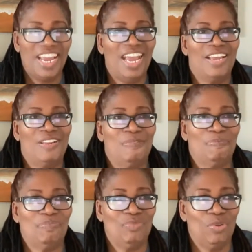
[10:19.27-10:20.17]

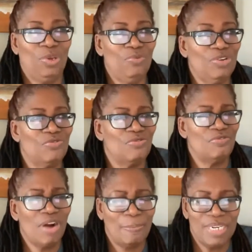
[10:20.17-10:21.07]
And we would
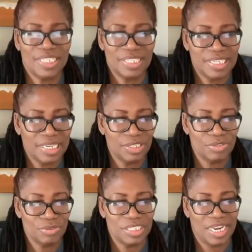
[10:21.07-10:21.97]
wrap this thing
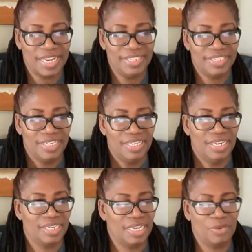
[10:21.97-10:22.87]
so tight,
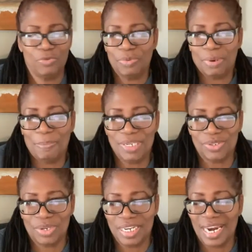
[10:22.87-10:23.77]
and then we will put
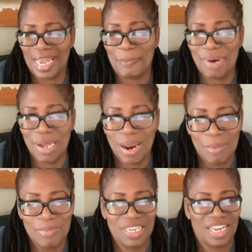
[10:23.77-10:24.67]
on the light
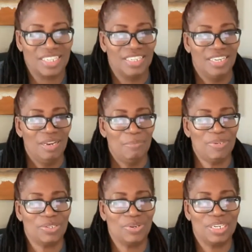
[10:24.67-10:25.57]
bulbs and
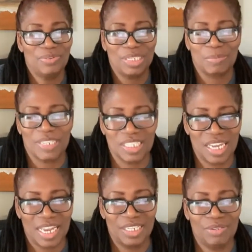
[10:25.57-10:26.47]
put on the Christmas
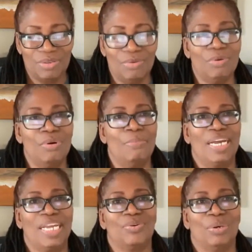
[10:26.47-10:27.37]
lights. Oh
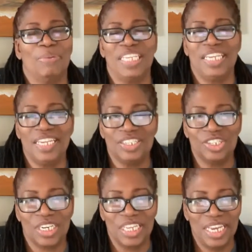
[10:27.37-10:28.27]
my God, but the
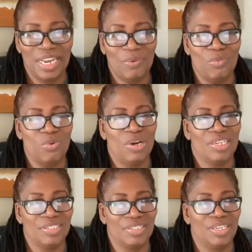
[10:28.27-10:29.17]
angel hair
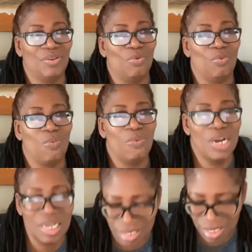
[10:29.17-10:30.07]
was the
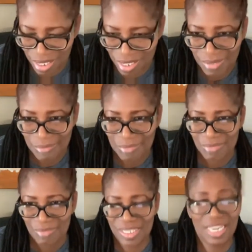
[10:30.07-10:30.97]
worst.
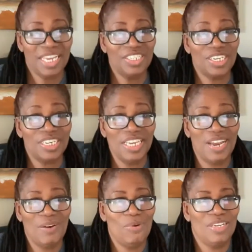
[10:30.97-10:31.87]
The angel
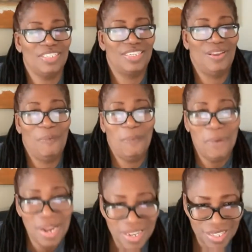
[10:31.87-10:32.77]
hair was the
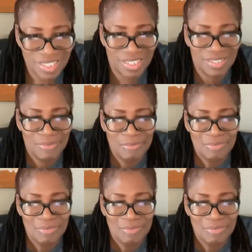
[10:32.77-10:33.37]
worst.